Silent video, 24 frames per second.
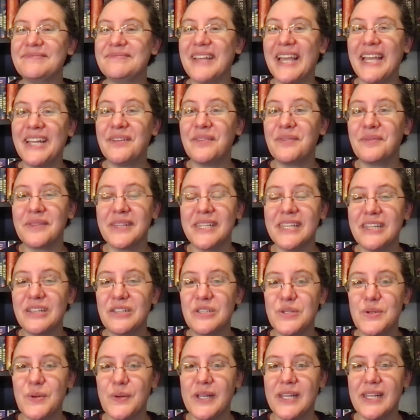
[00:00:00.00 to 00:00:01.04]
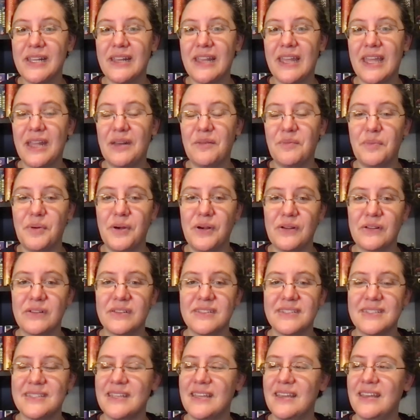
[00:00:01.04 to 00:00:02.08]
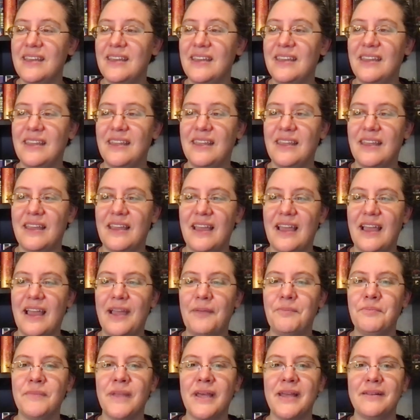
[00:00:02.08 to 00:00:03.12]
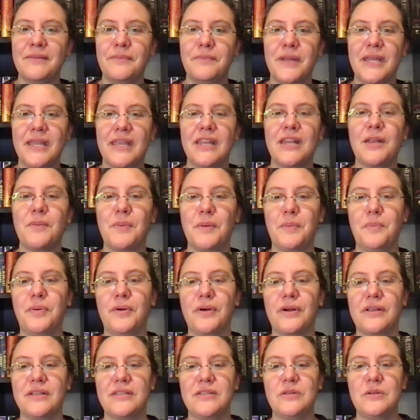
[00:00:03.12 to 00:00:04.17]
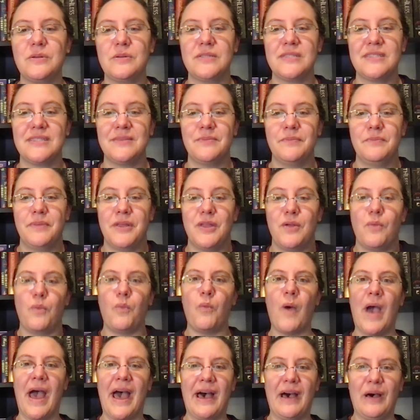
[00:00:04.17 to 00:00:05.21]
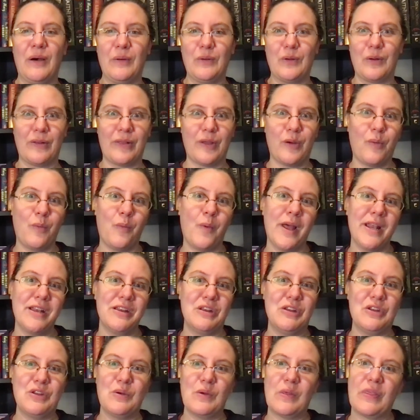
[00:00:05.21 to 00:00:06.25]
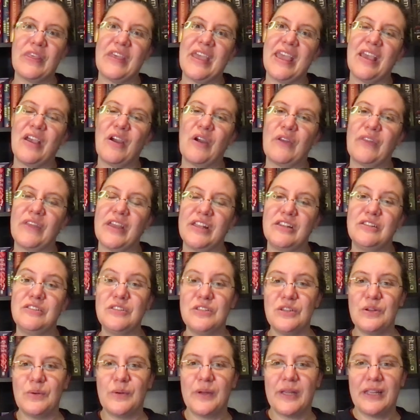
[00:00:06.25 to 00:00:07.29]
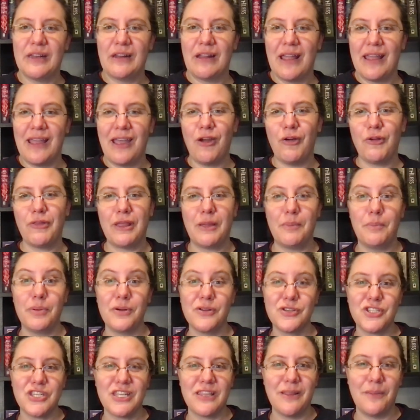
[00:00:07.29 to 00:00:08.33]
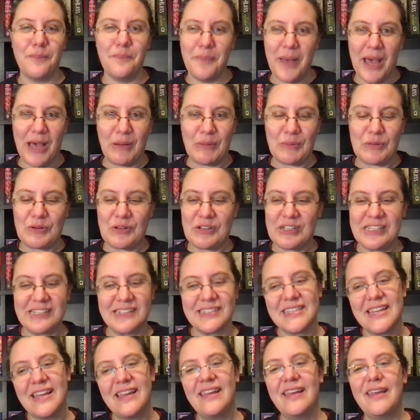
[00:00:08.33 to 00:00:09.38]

I don't really enjoy it in books. I'm not picking up a book to be wowed or like what new thing are they doing? How are they pushing the boundaries?